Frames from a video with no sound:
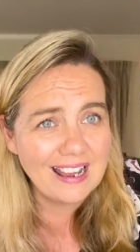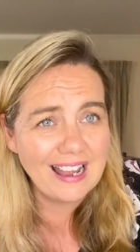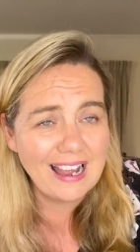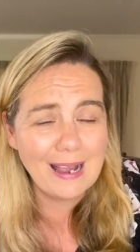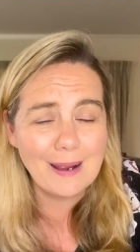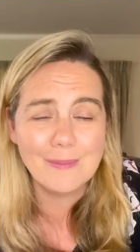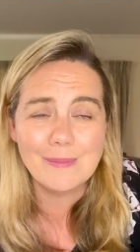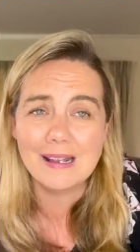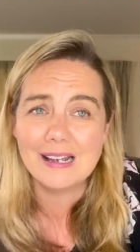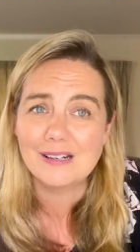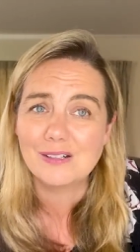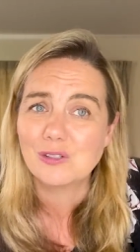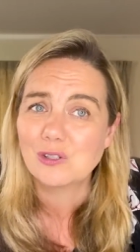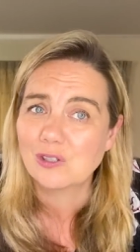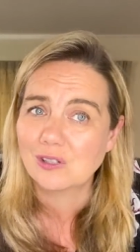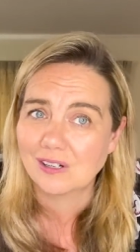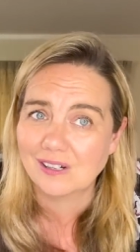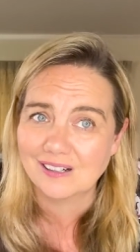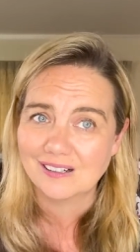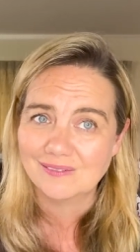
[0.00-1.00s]
I'm not
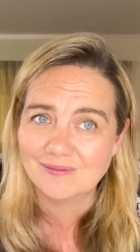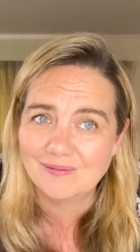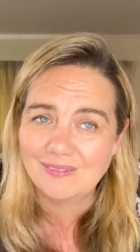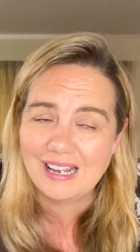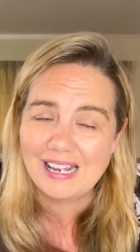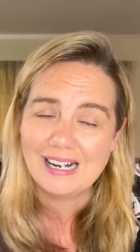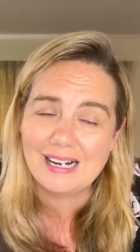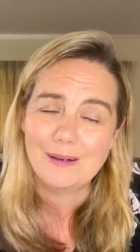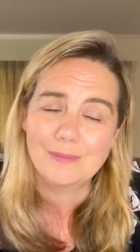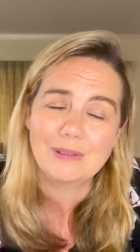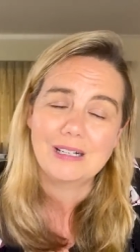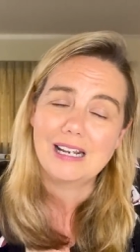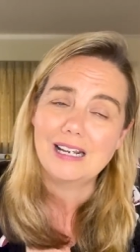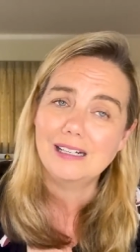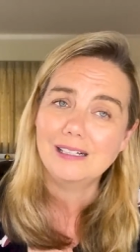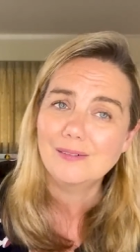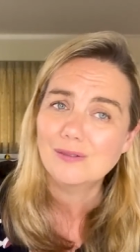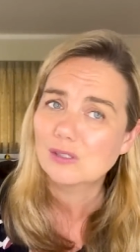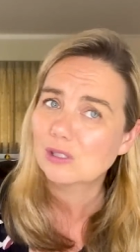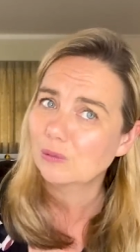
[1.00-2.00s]
sure, and I'm
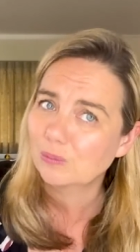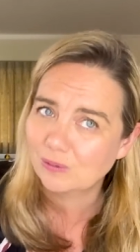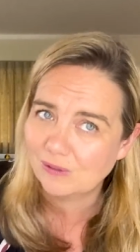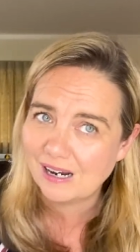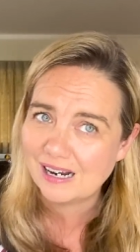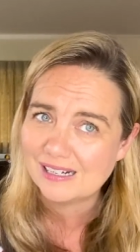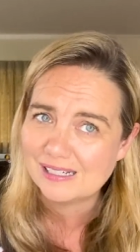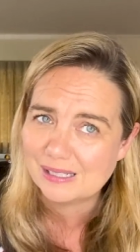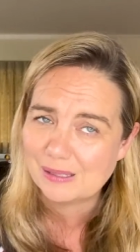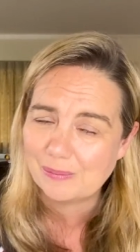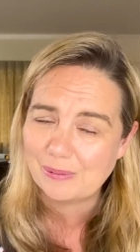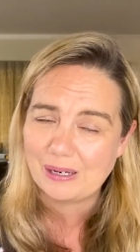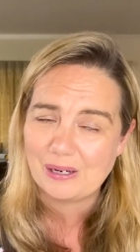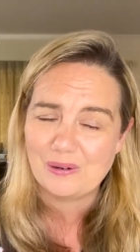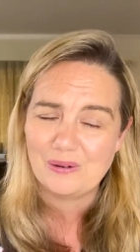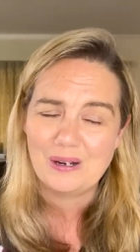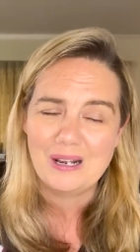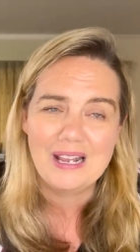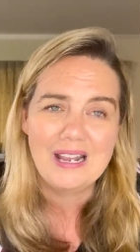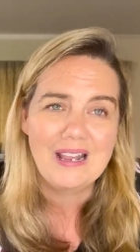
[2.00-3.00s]
kind of surprised about